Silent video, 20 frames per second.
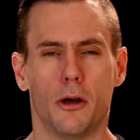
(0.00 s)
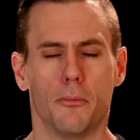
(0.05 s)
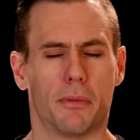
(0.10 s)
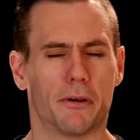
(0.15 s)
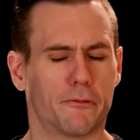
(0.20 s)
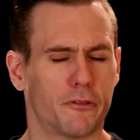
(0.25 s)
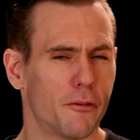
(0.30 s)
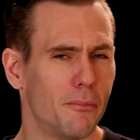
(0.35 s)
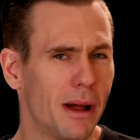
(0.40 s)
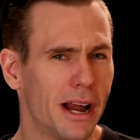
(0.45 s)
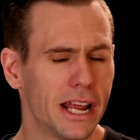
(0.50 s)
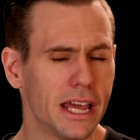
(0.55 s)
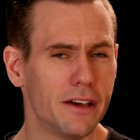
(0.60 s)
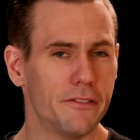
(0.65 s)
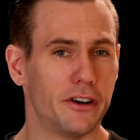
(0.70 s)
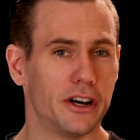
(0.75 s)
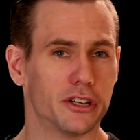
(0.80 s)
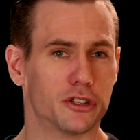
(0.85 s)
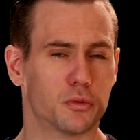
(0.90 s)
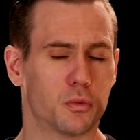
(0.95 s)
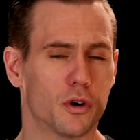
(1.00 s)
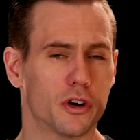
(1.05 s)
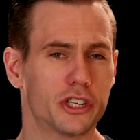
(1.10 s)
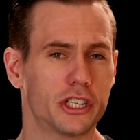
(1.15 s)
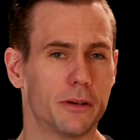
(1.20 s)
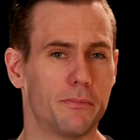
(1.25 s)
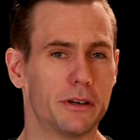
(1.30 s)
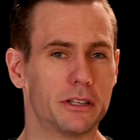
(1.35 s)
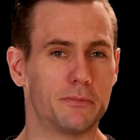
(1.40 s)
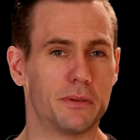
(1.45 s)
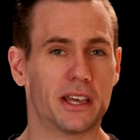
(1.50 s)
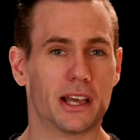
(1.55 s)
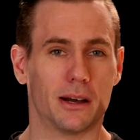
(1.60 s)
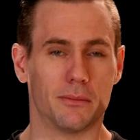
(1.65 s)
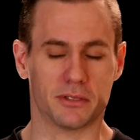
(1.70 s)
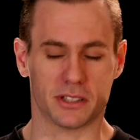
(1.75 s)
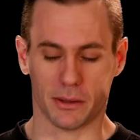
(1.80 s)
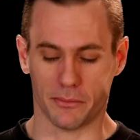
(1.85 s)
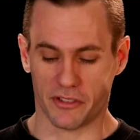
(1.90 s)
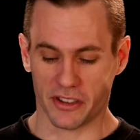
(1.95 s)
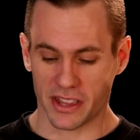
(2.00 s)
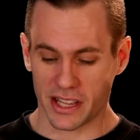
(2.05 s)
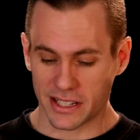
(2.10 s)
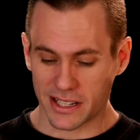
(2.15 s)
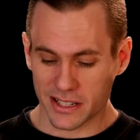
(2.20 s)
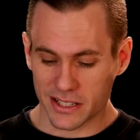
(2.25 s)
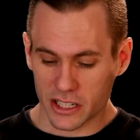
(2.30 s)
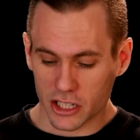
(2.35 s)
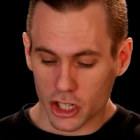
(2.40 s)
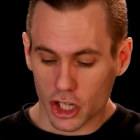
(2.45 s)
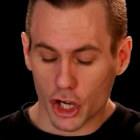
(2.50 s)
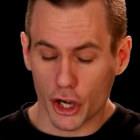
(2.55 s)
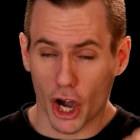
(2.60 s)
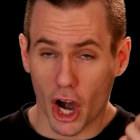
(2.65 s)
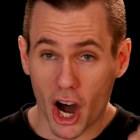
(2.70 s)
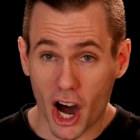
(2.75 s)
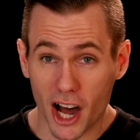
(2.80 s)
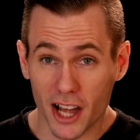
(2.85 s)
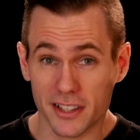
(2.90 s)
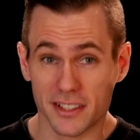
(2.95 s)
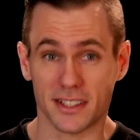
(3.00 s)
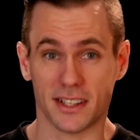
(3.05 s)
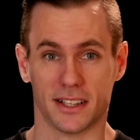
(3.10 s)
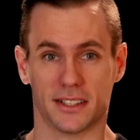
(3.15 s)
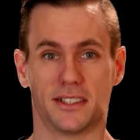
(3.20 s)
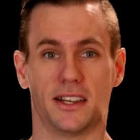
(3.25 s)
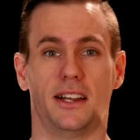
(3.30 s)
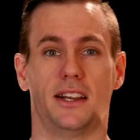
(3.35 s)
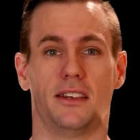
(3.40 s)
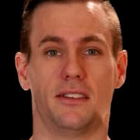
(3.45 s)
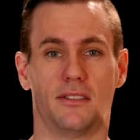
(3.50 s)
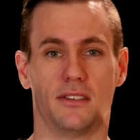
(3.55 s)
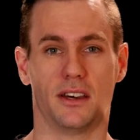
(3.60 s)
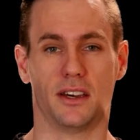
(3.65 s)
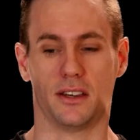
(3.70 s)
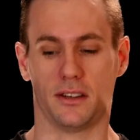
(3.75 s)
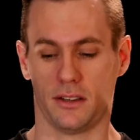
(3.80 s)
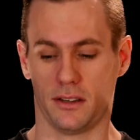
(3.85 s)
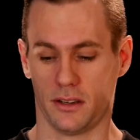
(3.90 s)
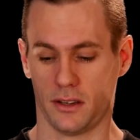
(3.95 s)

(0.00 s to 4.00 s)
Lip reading: But for many of us, worship has become something that doesn't cost us anything.